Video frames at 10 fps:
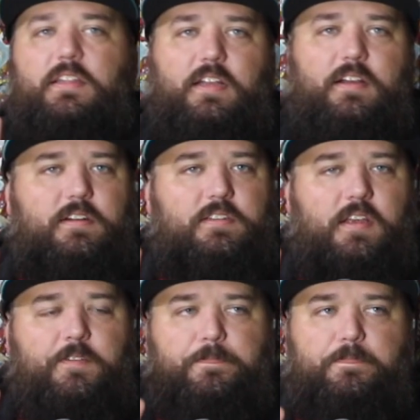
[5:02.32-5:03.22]
There's
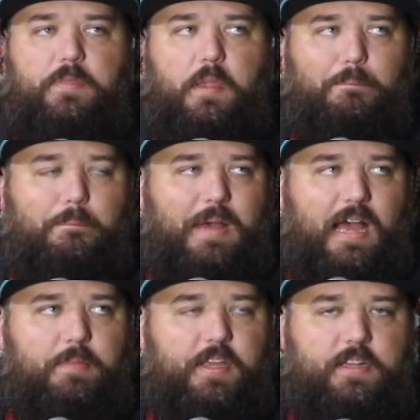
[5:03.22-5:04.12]

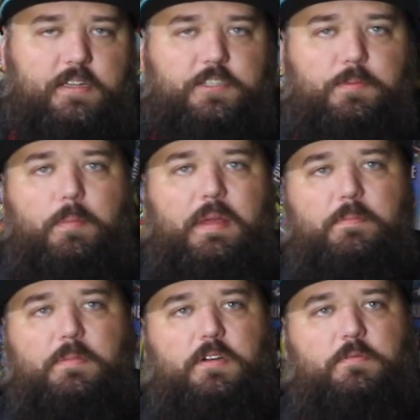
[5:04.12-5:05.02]
Batman and
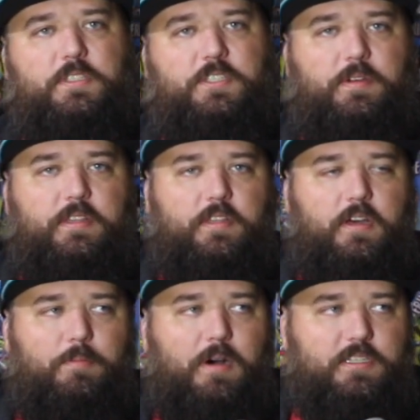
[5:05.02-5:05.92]
Superman book was doing
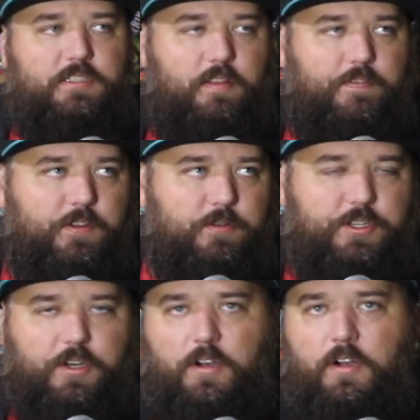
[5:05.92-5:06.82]
homage to the
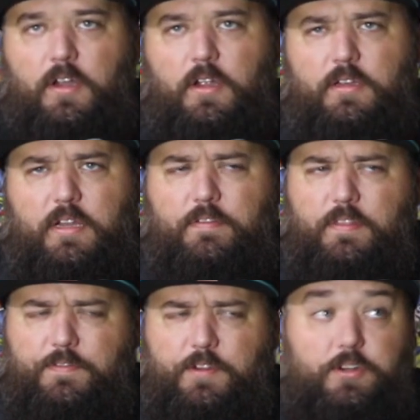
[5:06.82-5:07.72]
future. No,
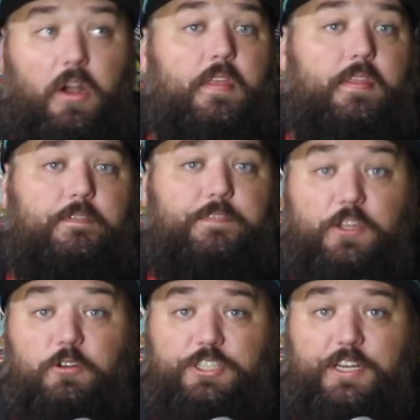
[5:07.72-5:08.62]
the future. The
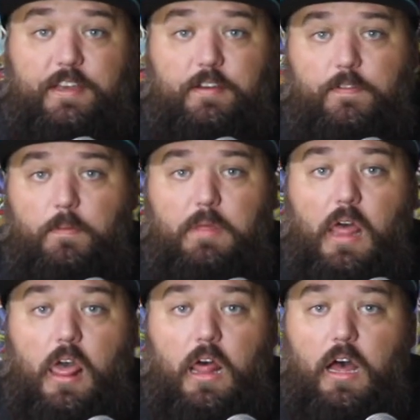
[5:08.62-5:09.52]
Fugitive.
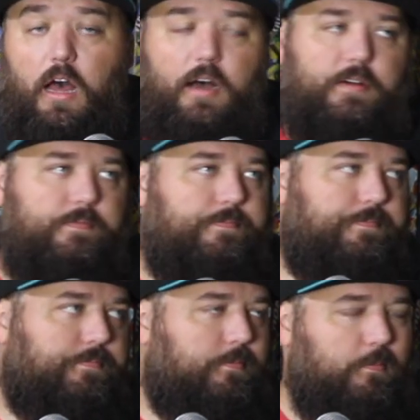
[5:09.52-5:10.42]
Blah!
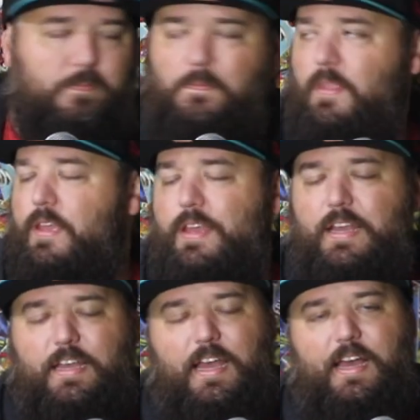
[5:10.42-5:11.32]

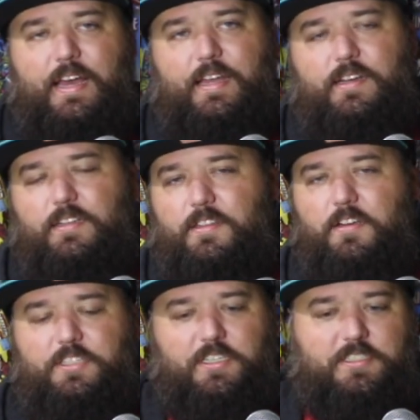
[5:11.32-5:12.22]
And
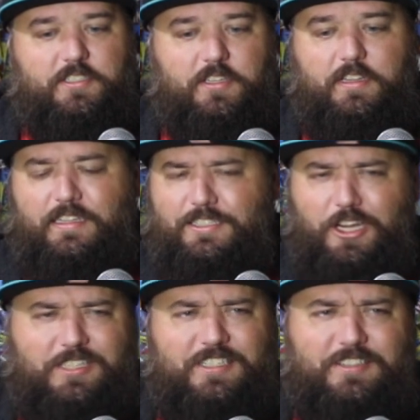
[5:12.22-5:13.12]
they're just, the
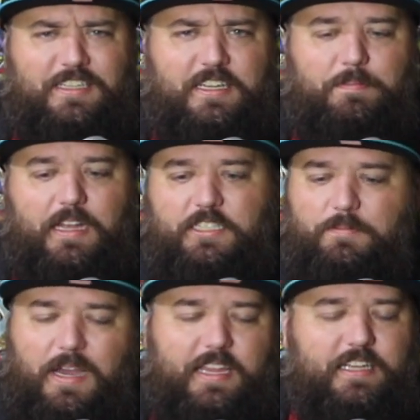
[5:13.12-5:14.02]
Justice League did Magic
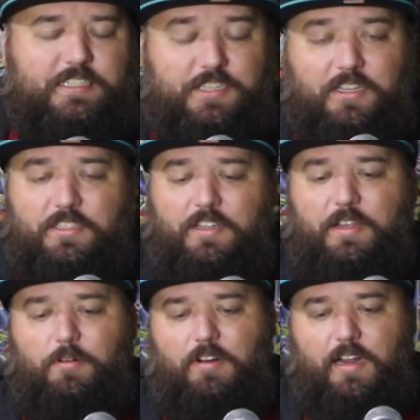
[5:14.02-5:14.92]
Mike. It's just,
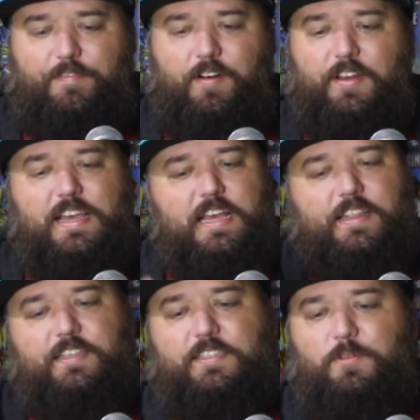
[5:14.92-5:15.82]
they were a lot of fun.
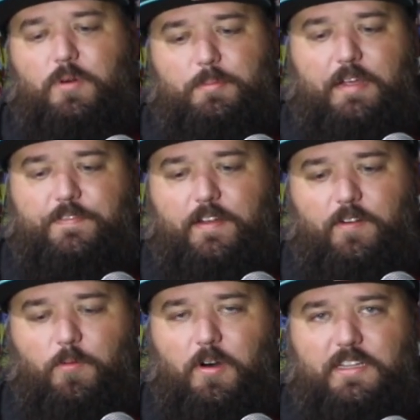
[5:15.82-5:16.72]
This is one of my
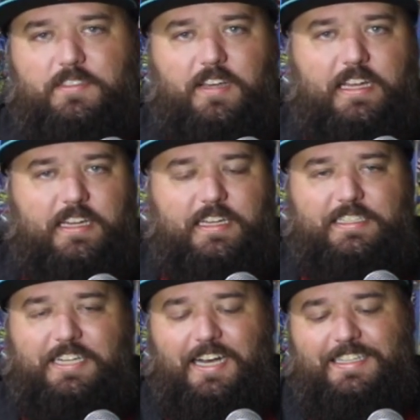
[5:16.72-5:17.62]
favorite ones. Like, it
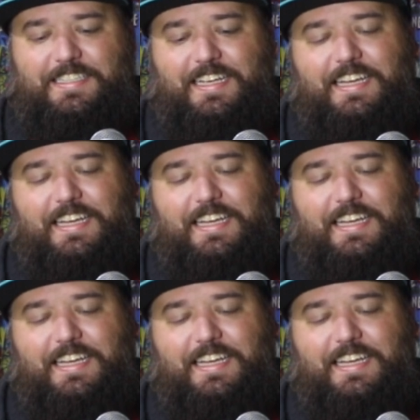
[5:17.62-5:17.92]
just,